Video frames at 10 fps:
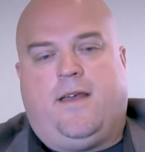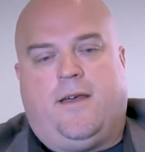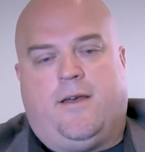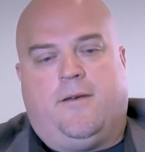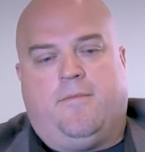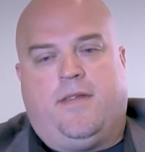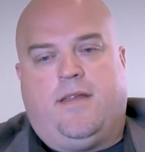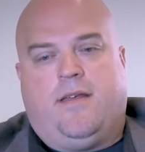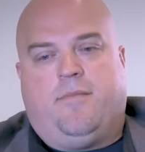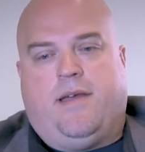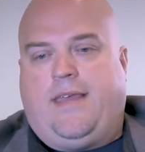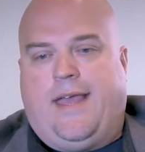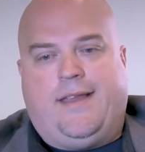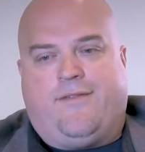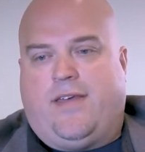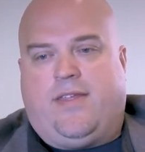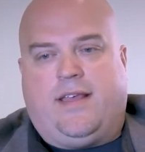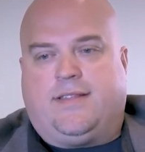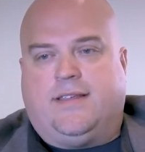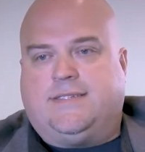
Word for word: Um, by the end of I think the